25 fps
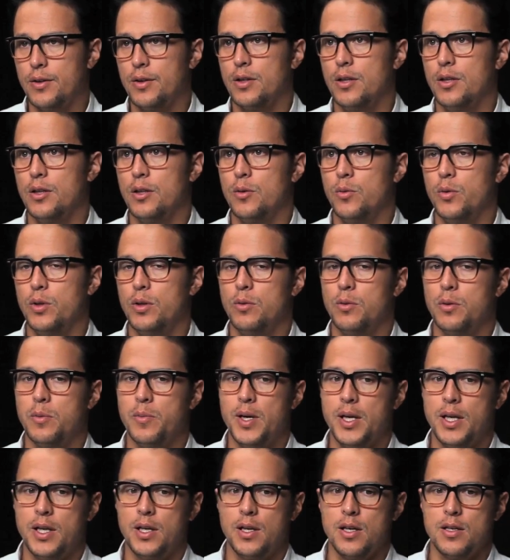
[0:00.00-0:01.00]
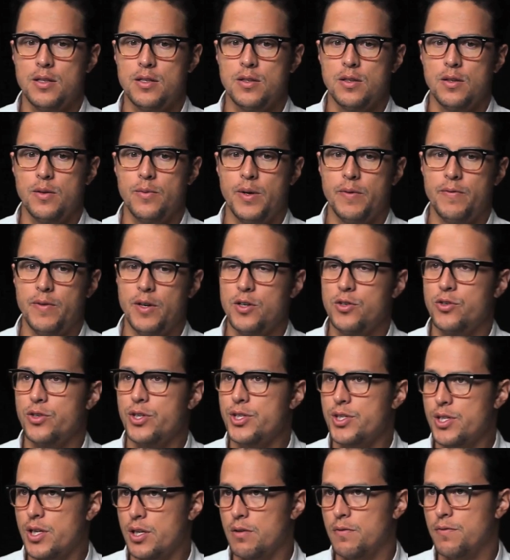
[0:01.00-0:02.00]
We were making it to eventually
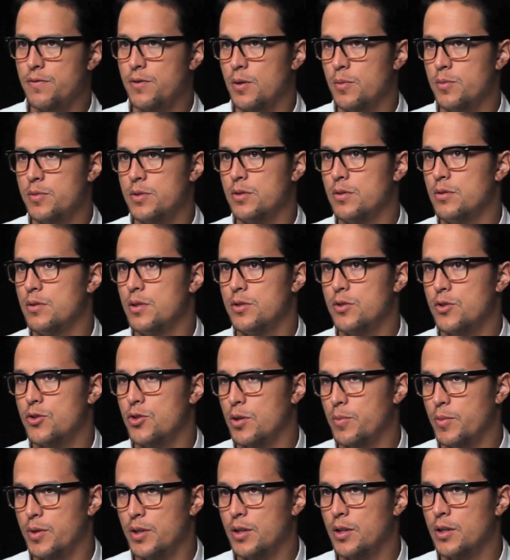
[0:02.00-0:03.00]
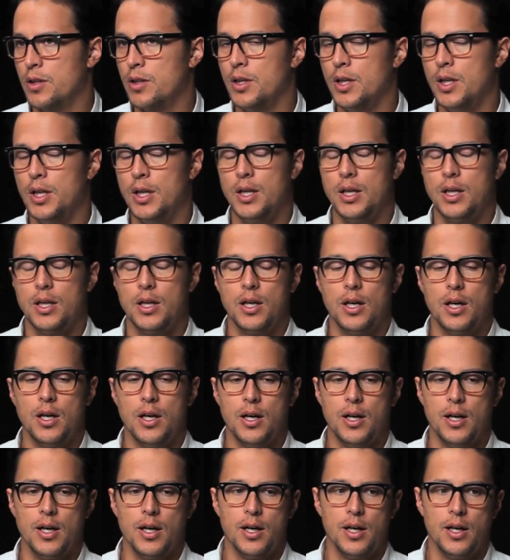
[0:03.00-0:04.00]
sell the film to a distributor,
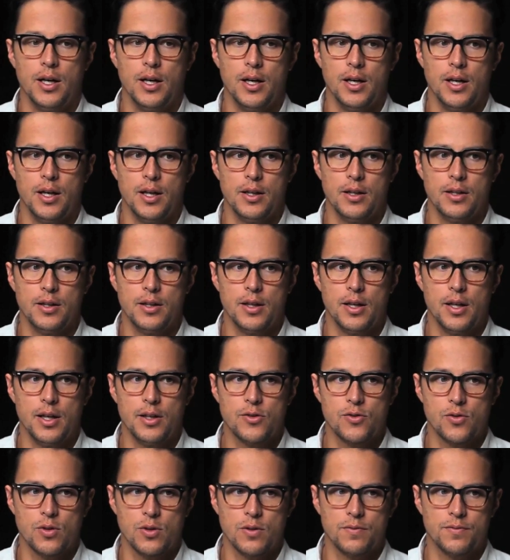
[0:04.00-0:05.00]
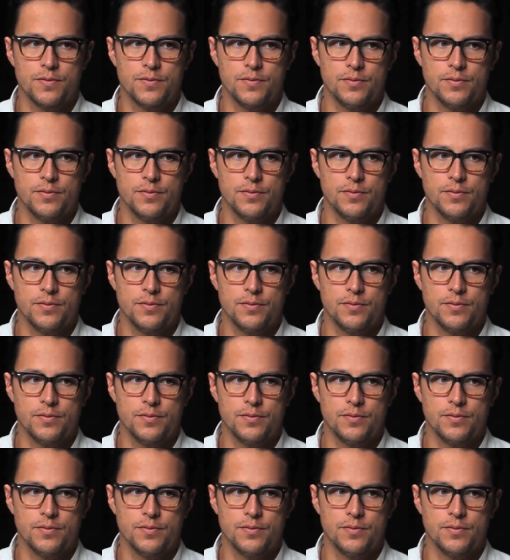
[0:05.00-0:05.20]
and sort of